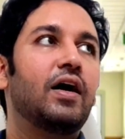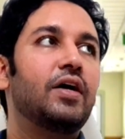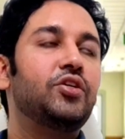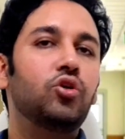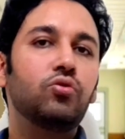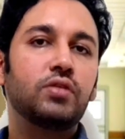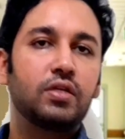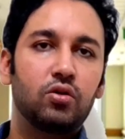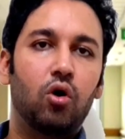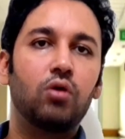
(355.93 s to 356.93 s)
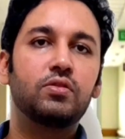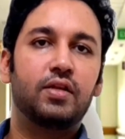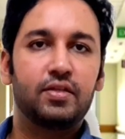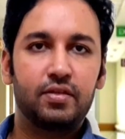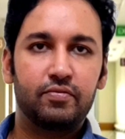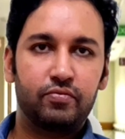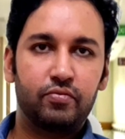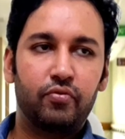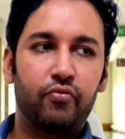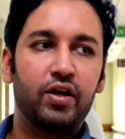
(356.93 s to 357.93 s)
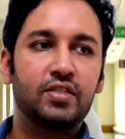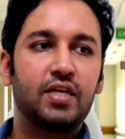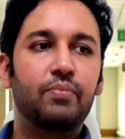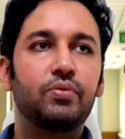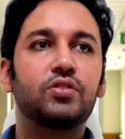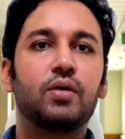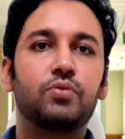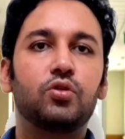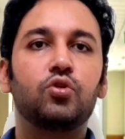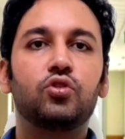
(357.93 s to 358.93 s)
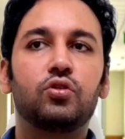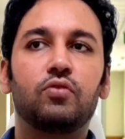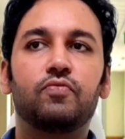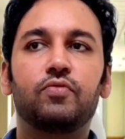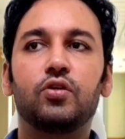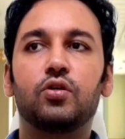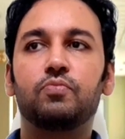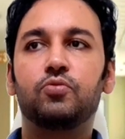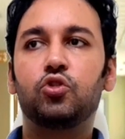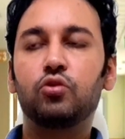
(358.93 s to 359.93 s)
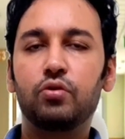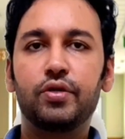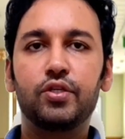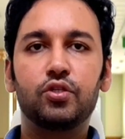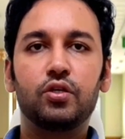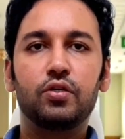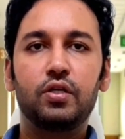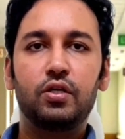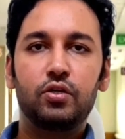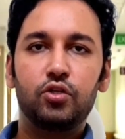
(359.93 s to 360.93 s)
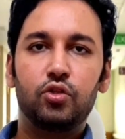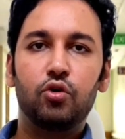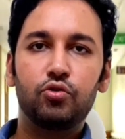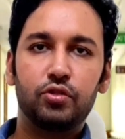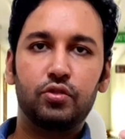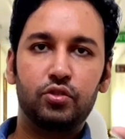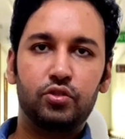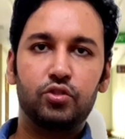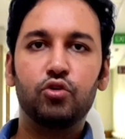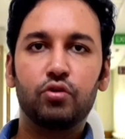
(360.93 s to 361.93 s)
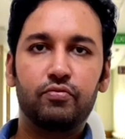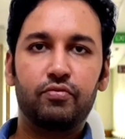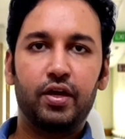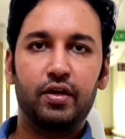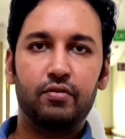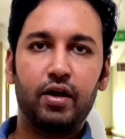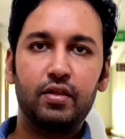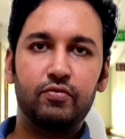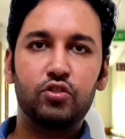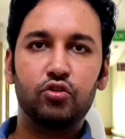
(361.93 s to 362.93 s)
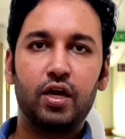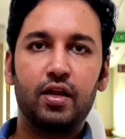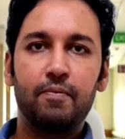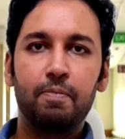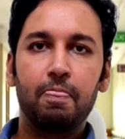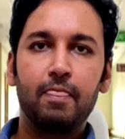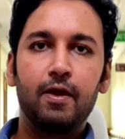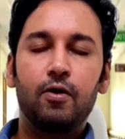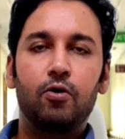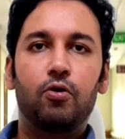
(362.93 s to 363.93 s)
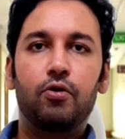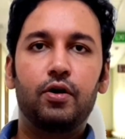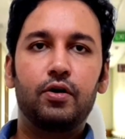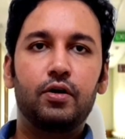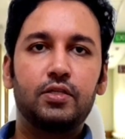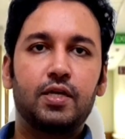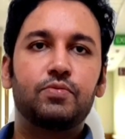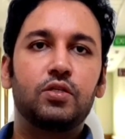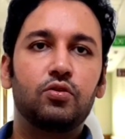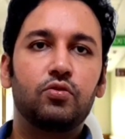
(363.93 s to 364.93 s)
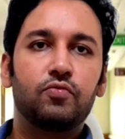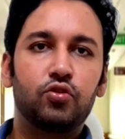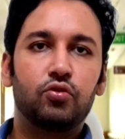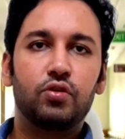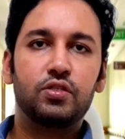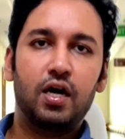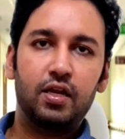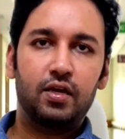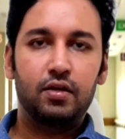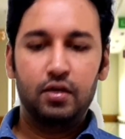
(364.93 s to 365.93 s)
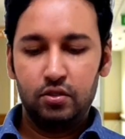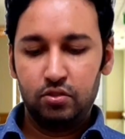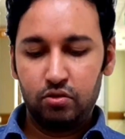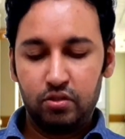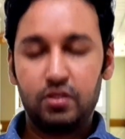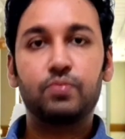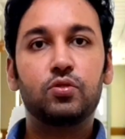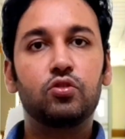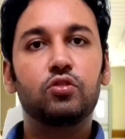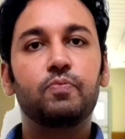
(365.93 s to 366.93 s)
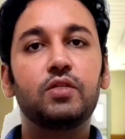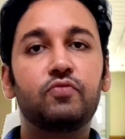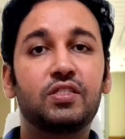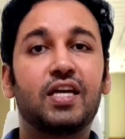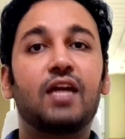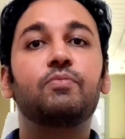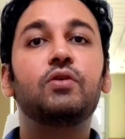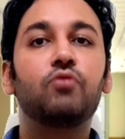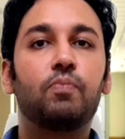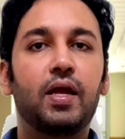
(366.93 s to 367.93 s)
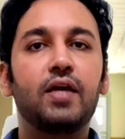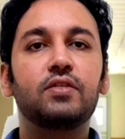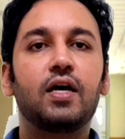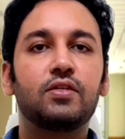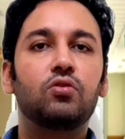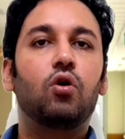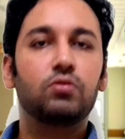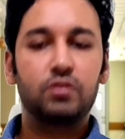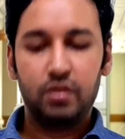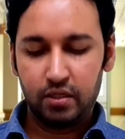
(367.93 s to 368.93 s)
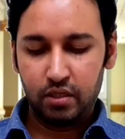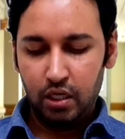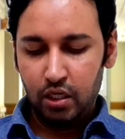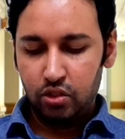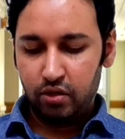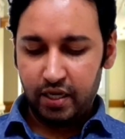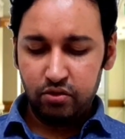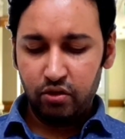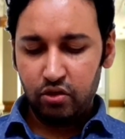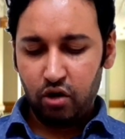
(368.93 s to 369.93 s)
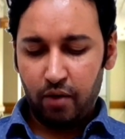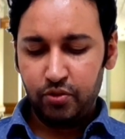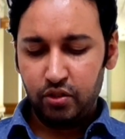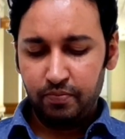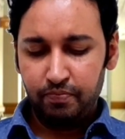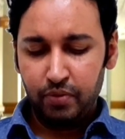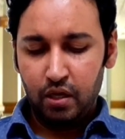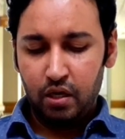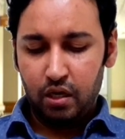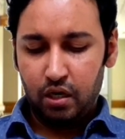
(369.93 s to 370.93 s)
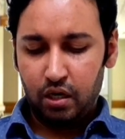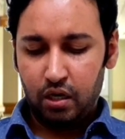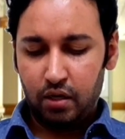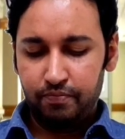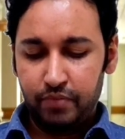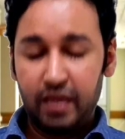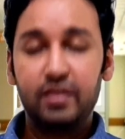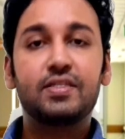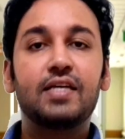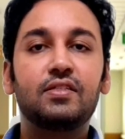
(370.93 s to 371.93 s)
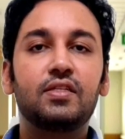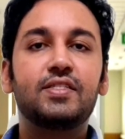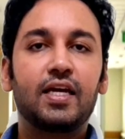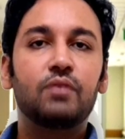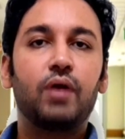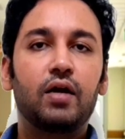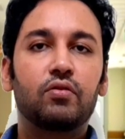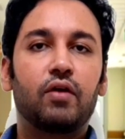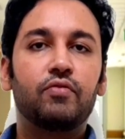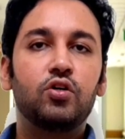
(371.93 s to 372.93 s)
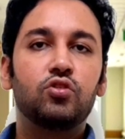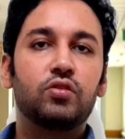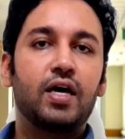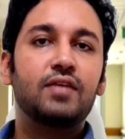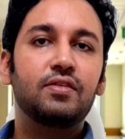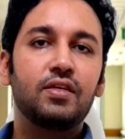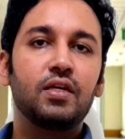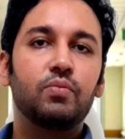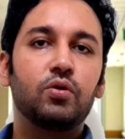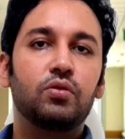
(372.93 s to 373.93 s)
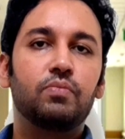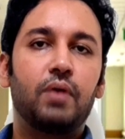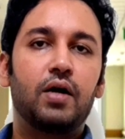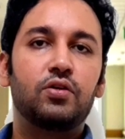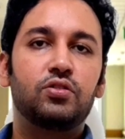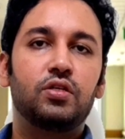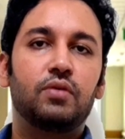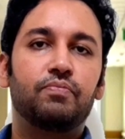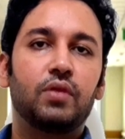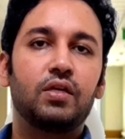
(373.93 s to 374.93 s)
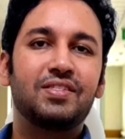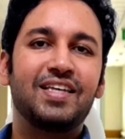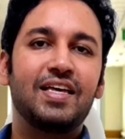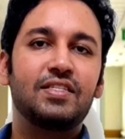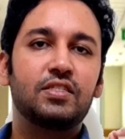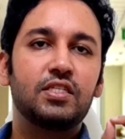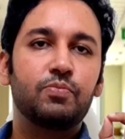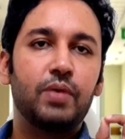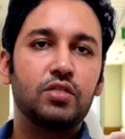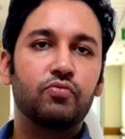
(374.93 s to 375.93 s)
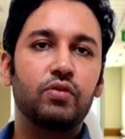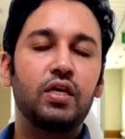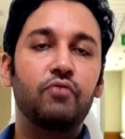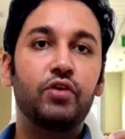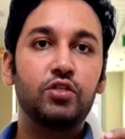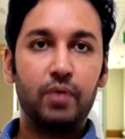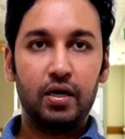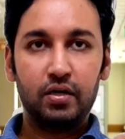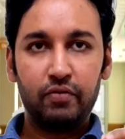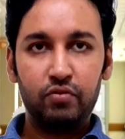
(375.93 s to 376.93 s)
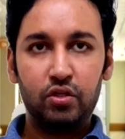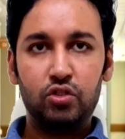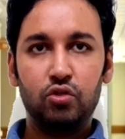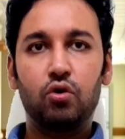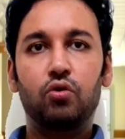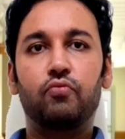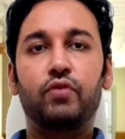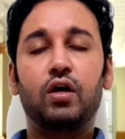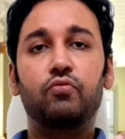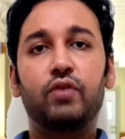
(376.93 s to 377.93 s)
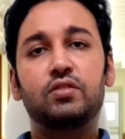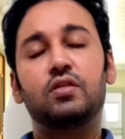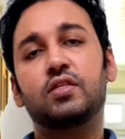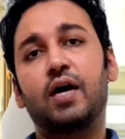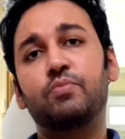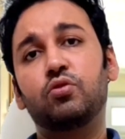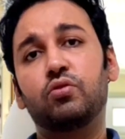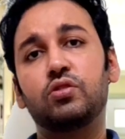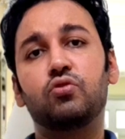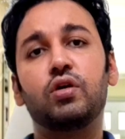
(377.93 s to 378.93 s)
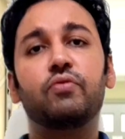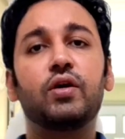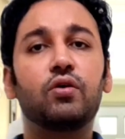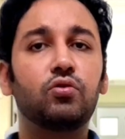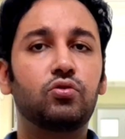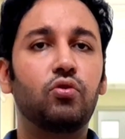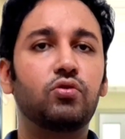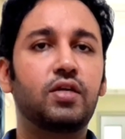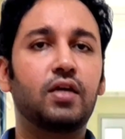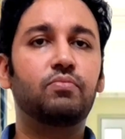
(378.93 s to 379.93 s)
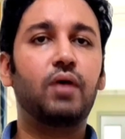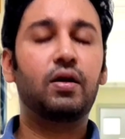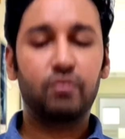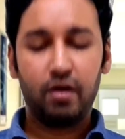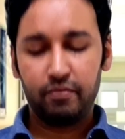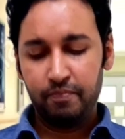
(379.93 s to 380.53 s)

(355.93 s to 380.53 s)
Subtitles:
used as an alternative. For example, substitution of sugar is the sugar free, right, you get, or a substitute of sugar is honey. So substitution means which can be replaced as an alternate. So let's look at the option. And it says in the second paragraph. So that's the thing about the part C. It says specifically which paragraph you need to go to without wasting time. So you can straight away go to your second paragraph.